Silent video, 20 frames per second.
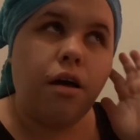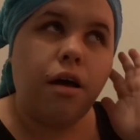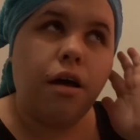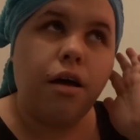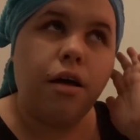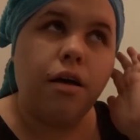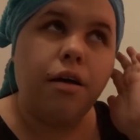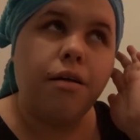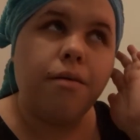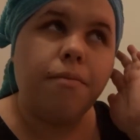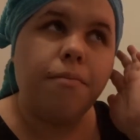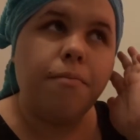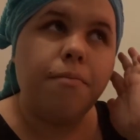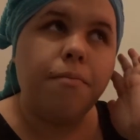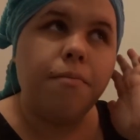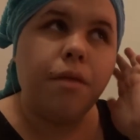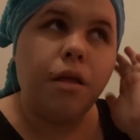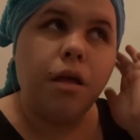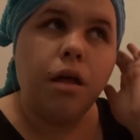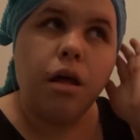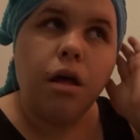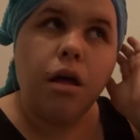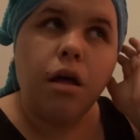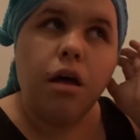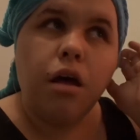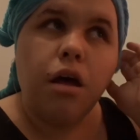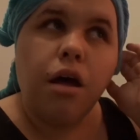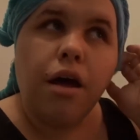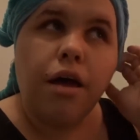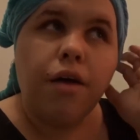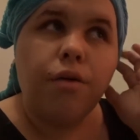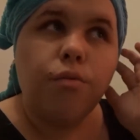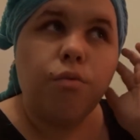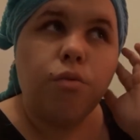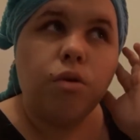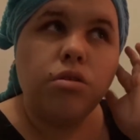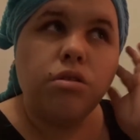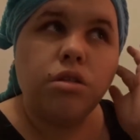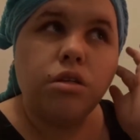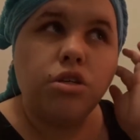Um, I
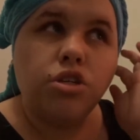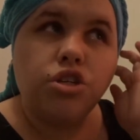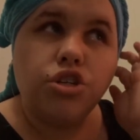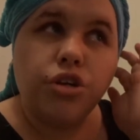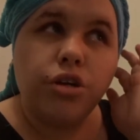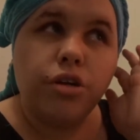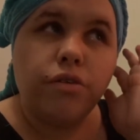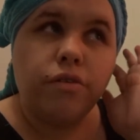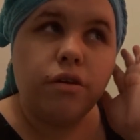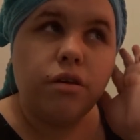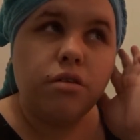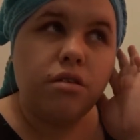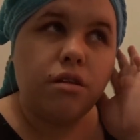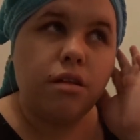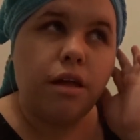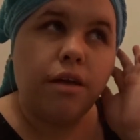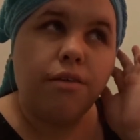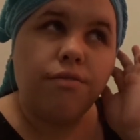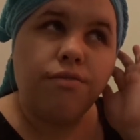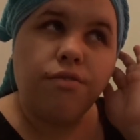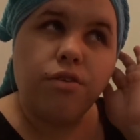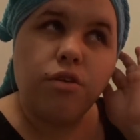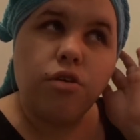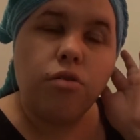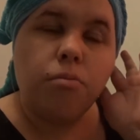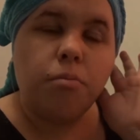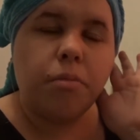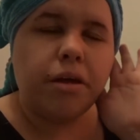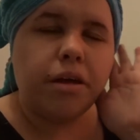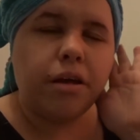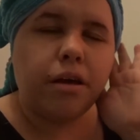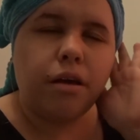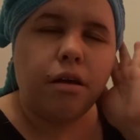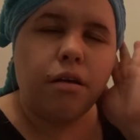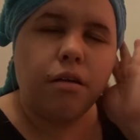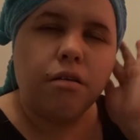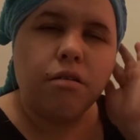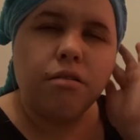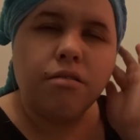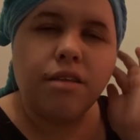wasn't sure if I was allowed to film, like I,
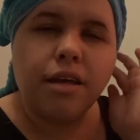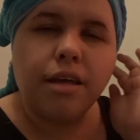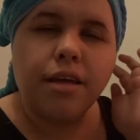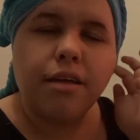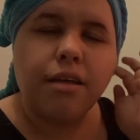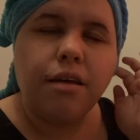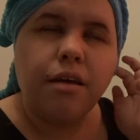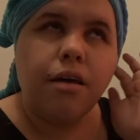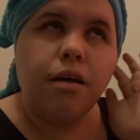cause like